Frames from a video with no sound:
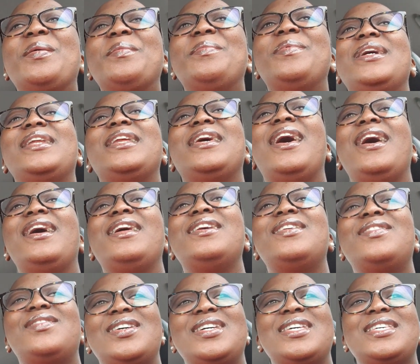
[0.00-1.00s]
But
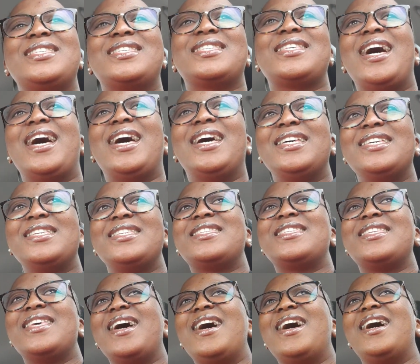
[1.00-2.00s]
anyways, guys,
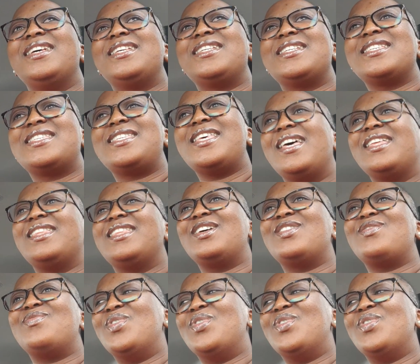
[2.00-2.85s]
yeah, I just had that